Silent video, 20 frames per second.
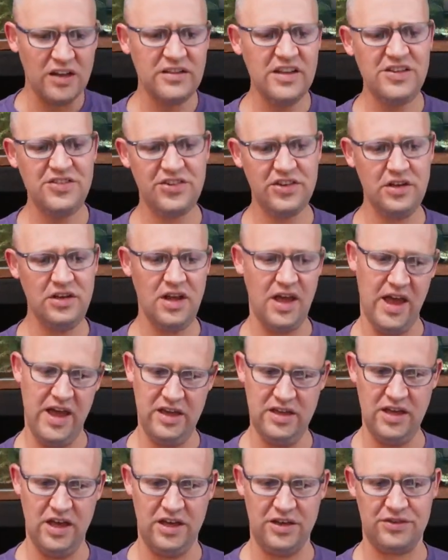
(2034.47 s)
Alician,
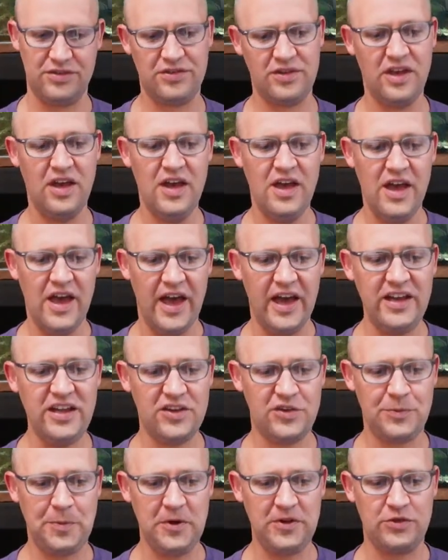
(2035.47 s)
yes.
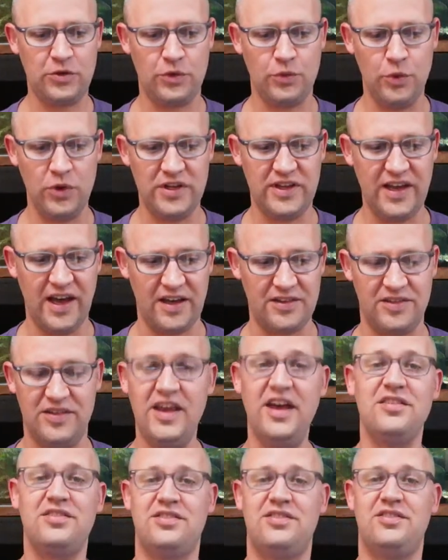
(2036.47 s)
Any experience with woodcats?
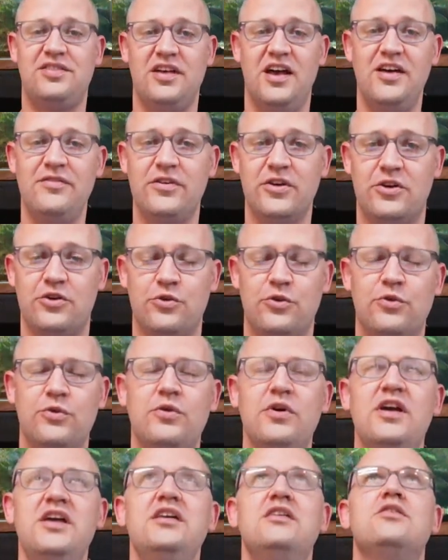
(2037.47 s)
Yes, I have a
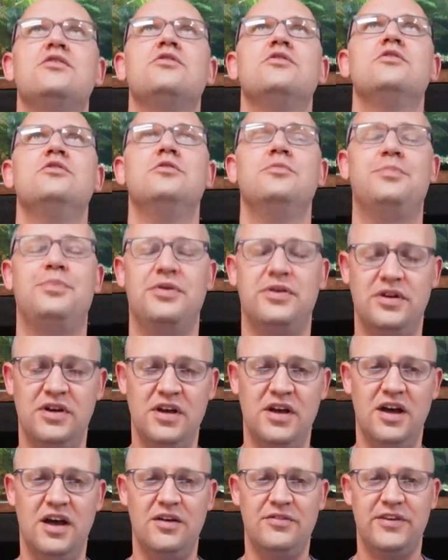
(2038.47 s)
great group
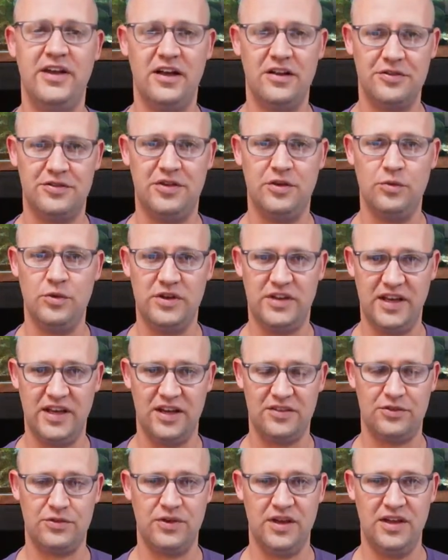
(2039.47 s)
of Galaxy
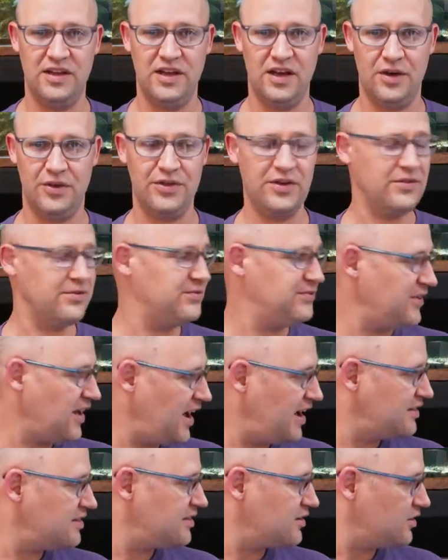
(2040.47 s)
woodcats right now. They're
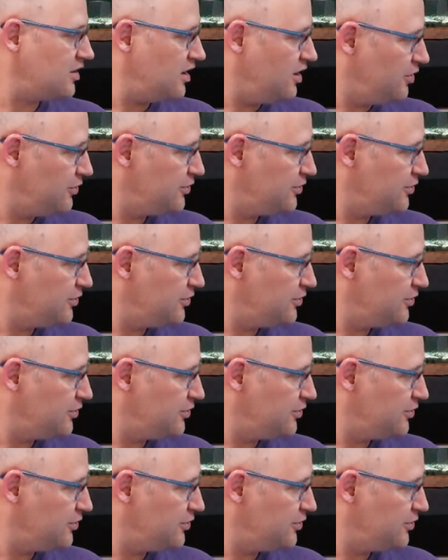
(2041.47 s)
fat, they're